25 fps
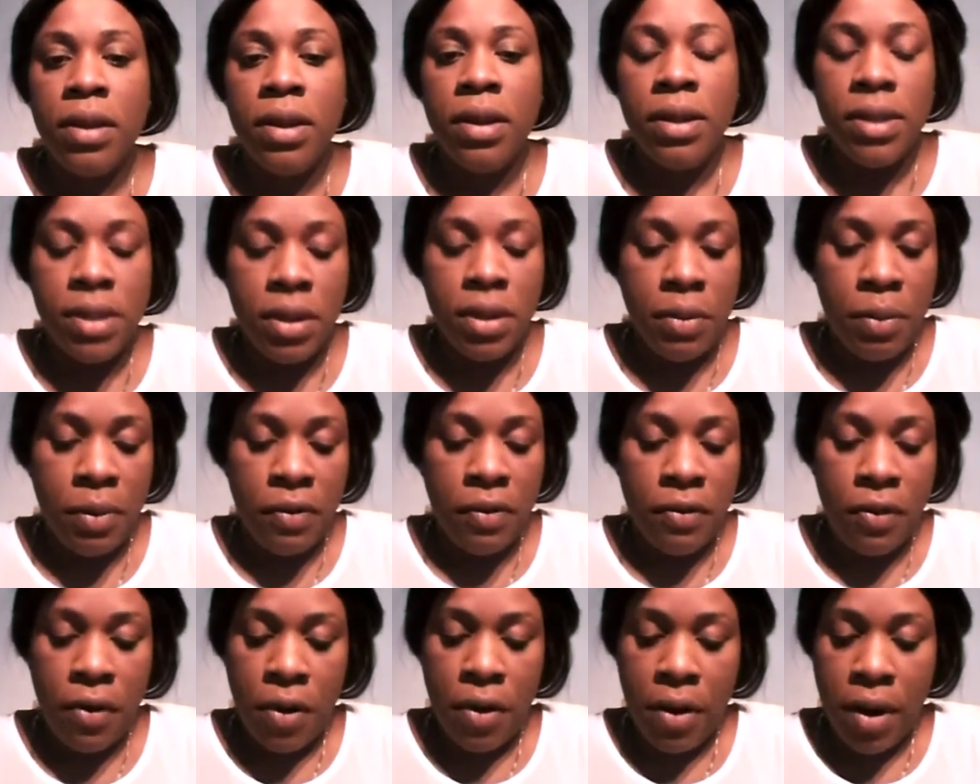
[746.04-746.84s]
So
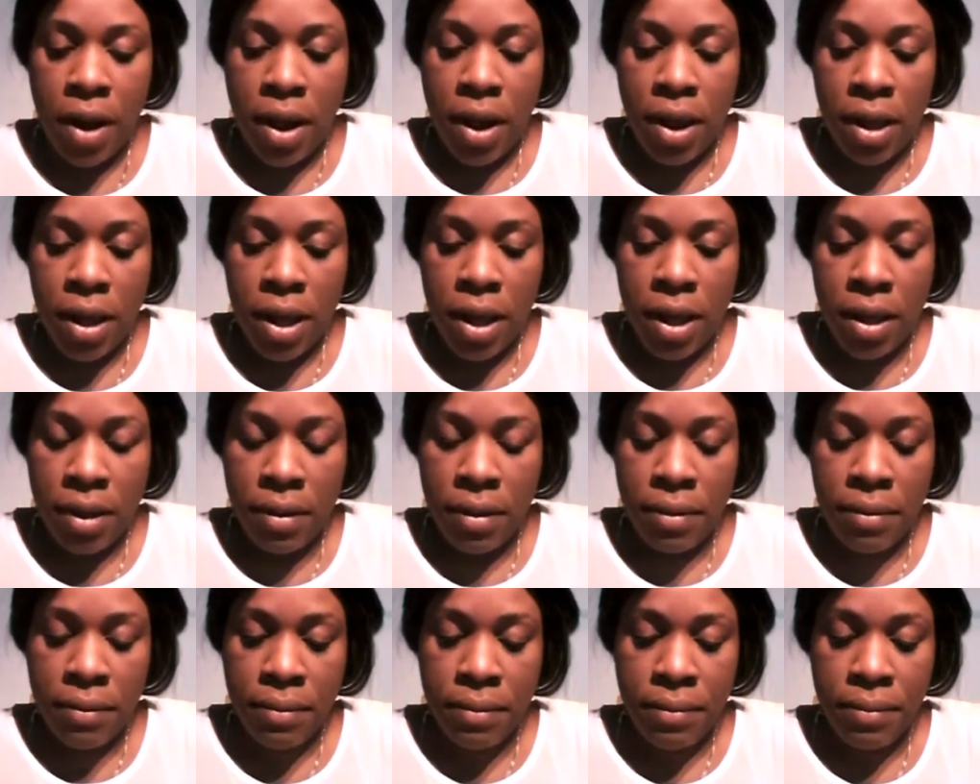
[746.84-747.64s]
before I
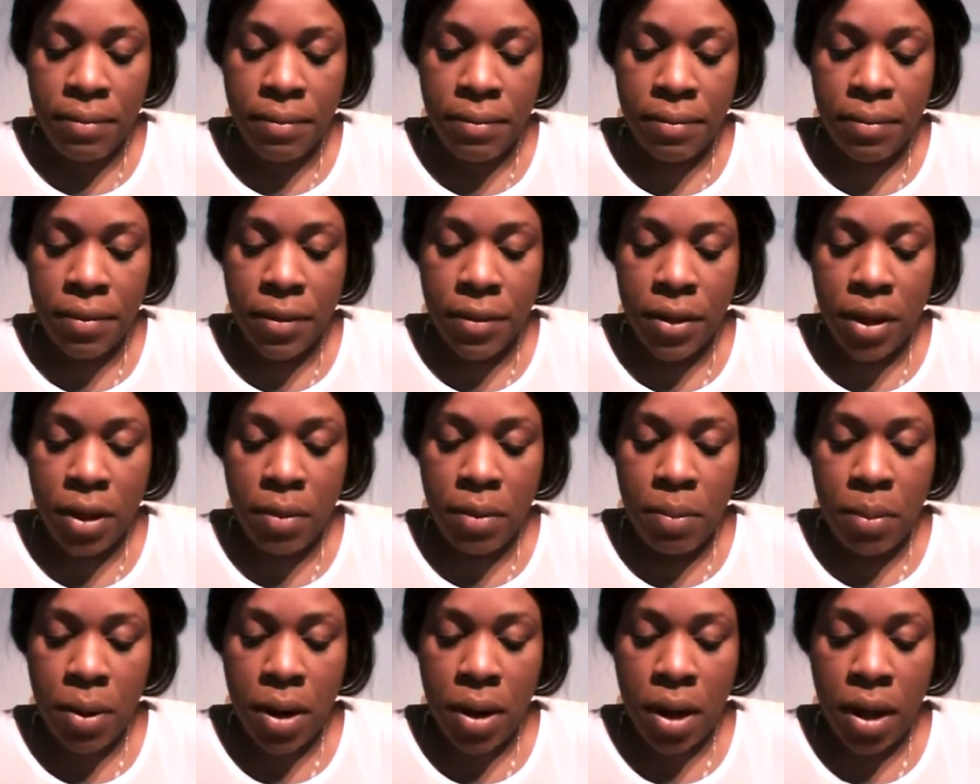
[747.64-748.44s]

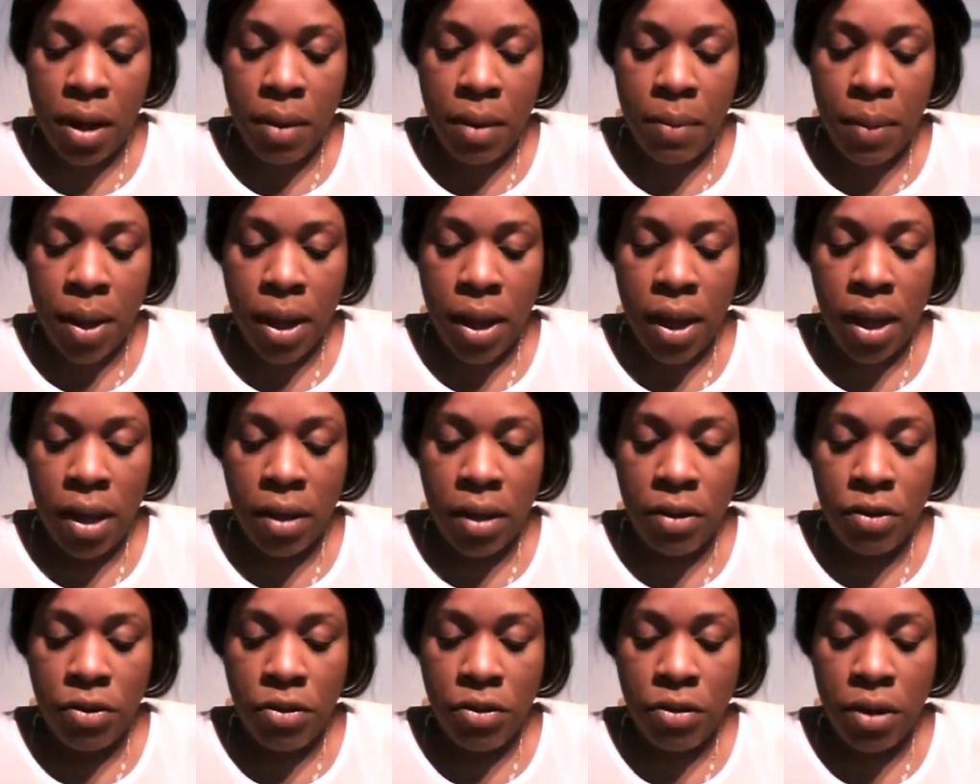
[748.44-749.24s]
apply my
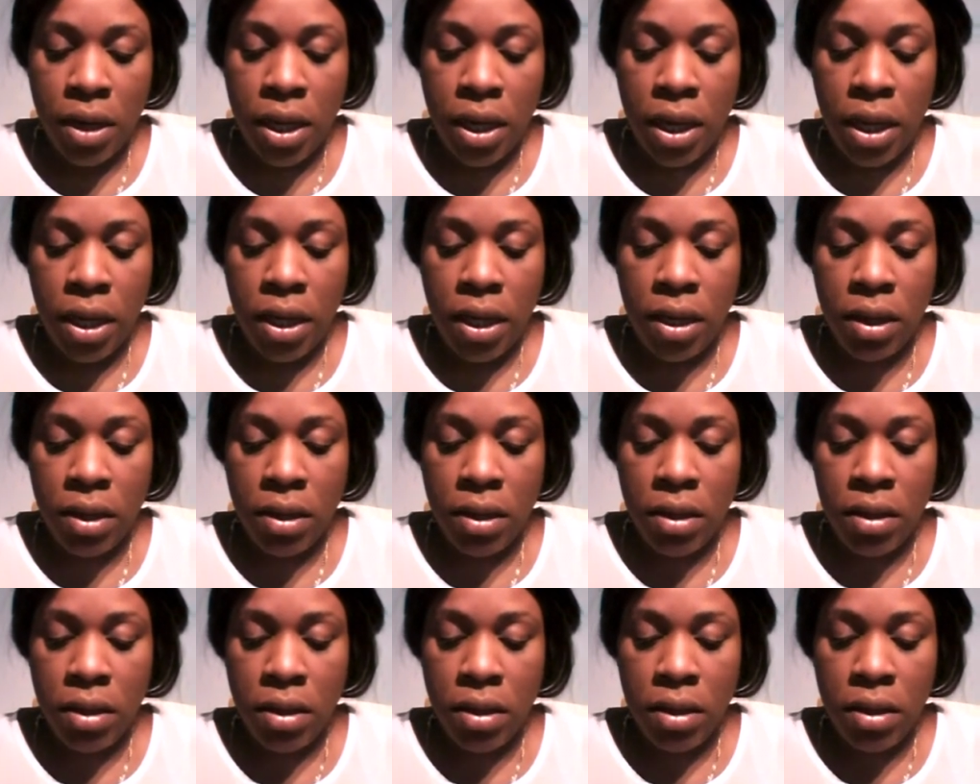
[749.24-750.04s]
Intrigue,
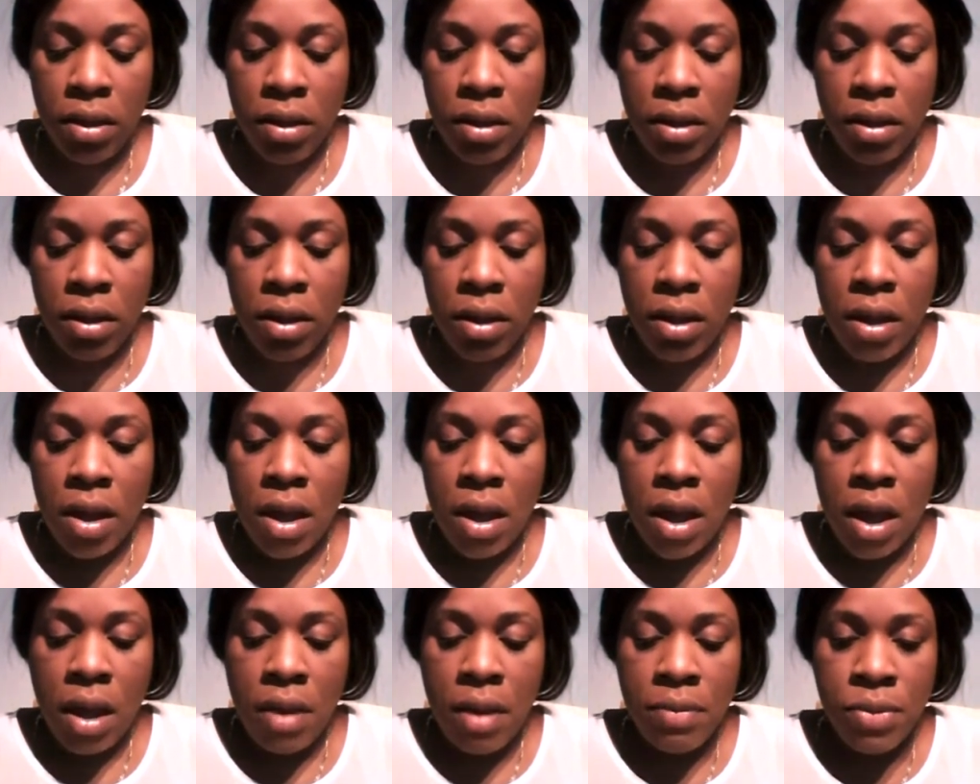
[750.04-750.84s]

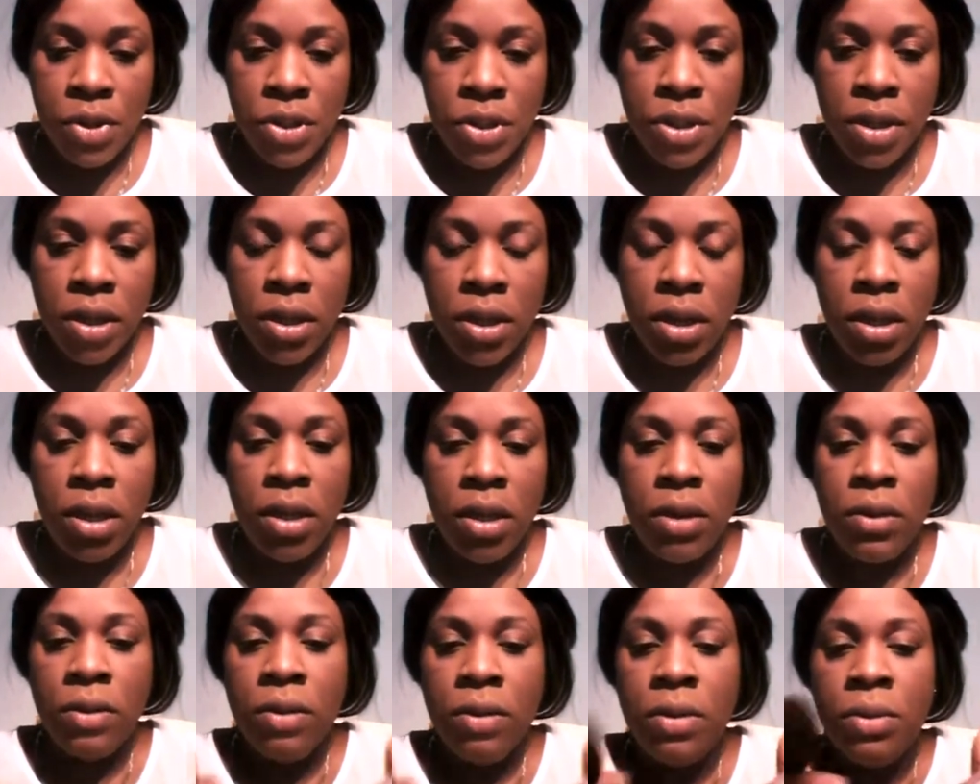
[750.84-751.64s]
I'm just going to
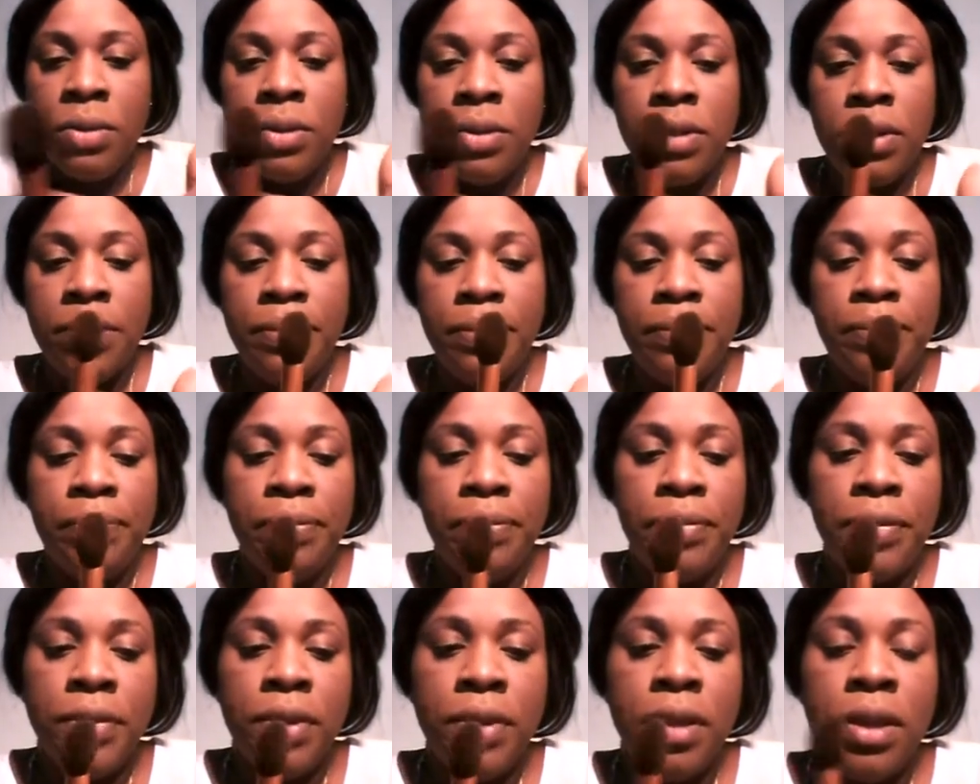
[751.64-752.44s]
use,
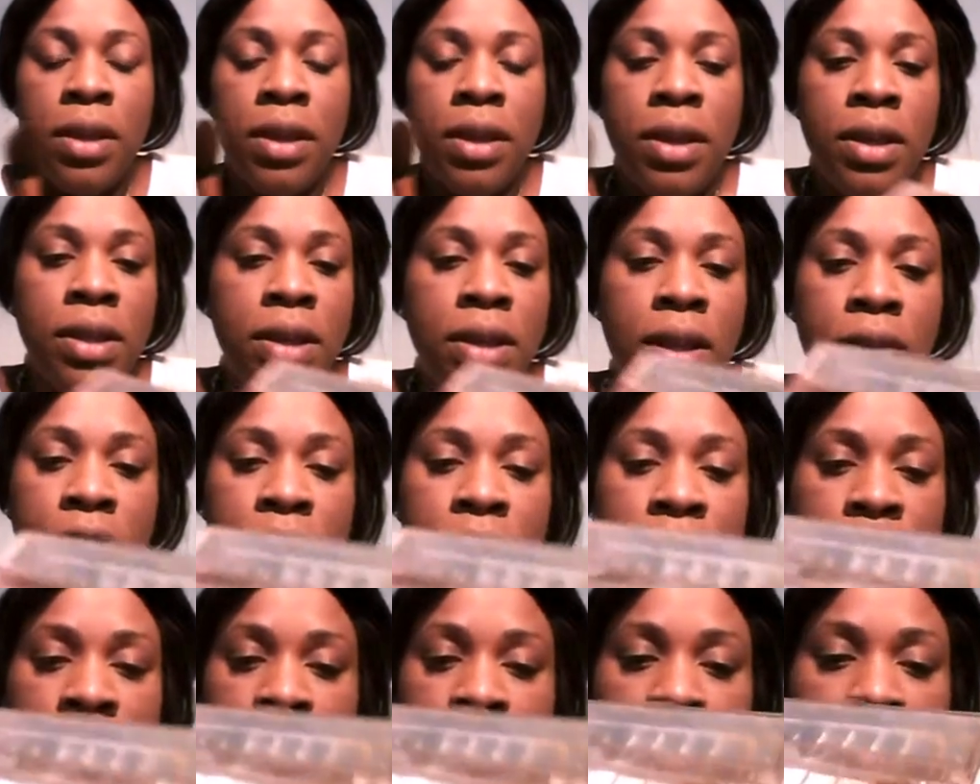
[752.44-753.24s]

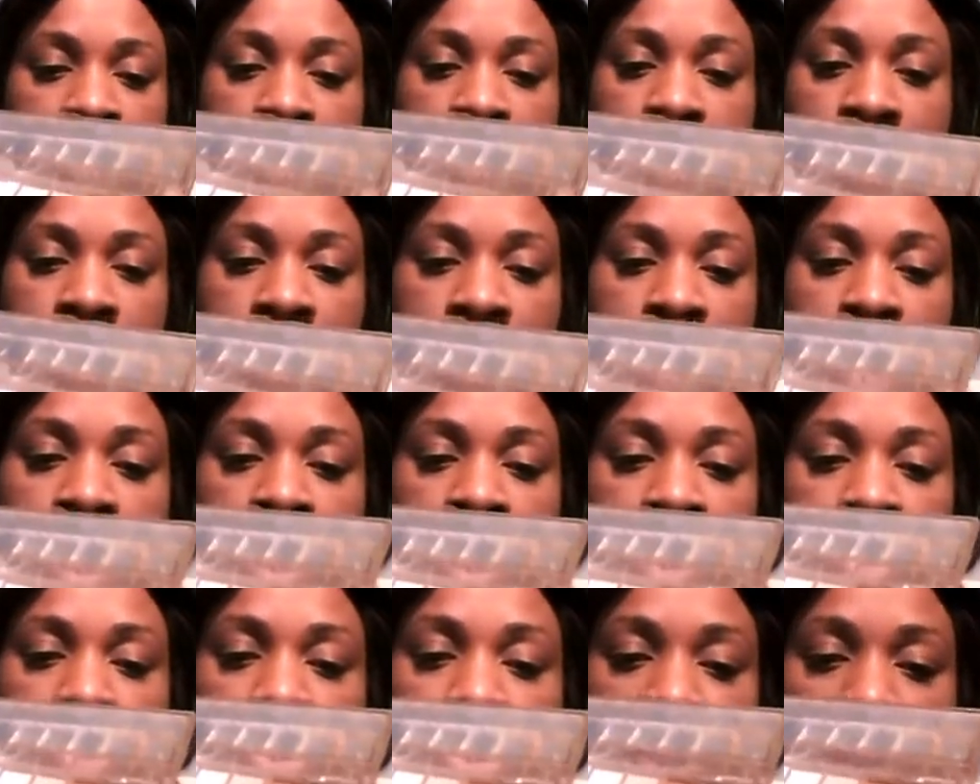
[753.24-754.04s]
this is an
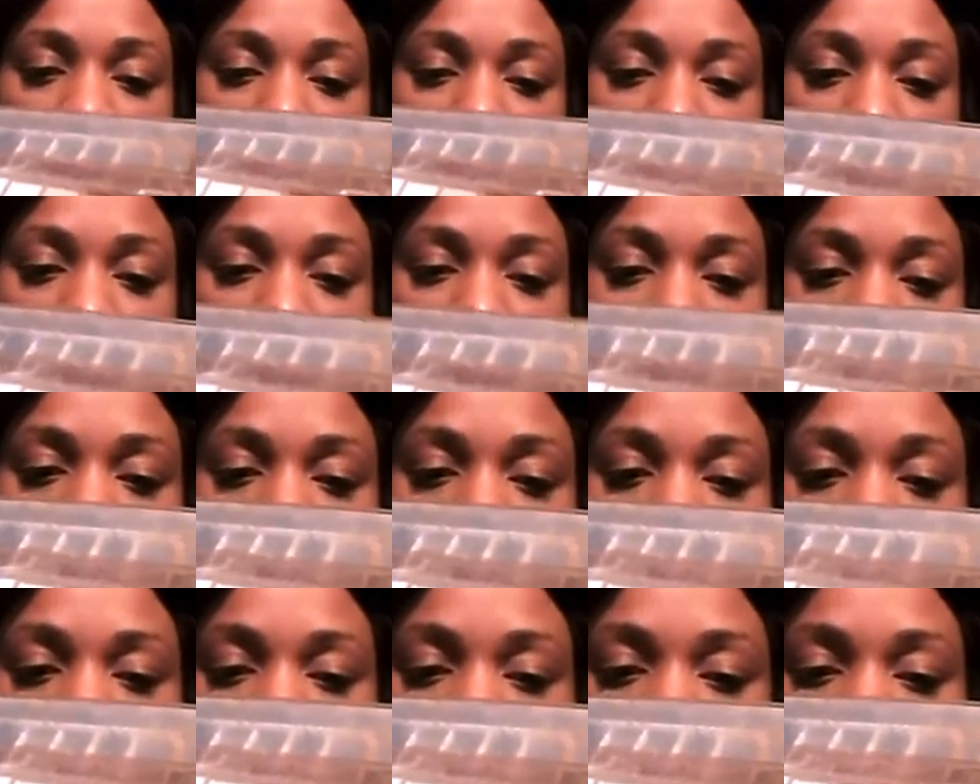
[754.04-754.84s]
eyeshadow palette
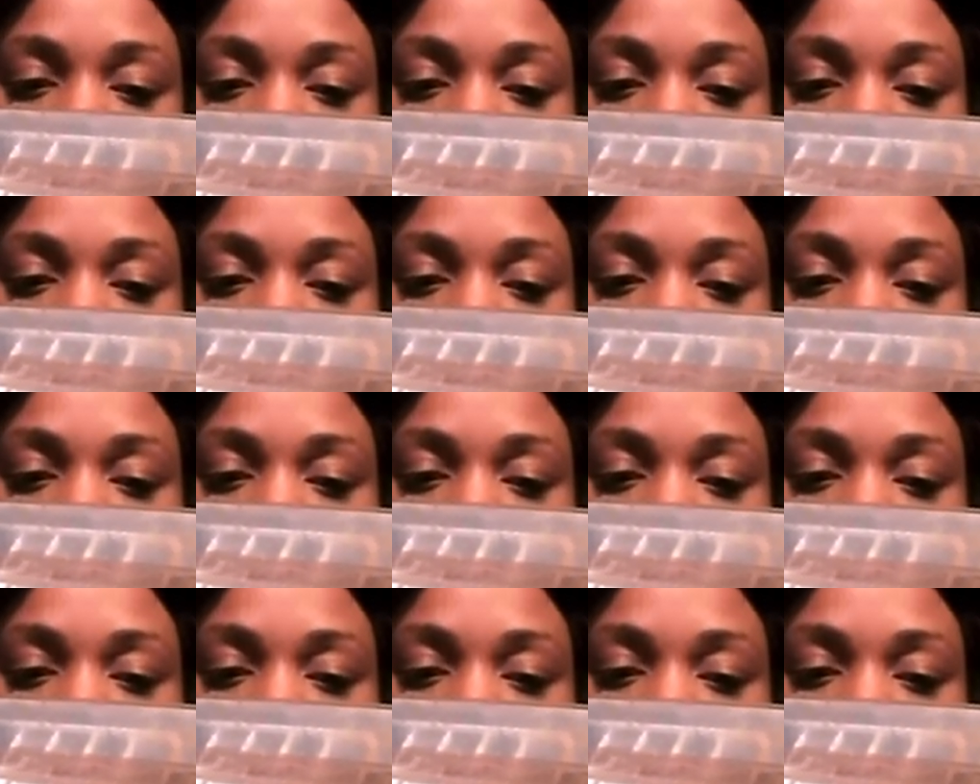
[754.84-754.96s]
I've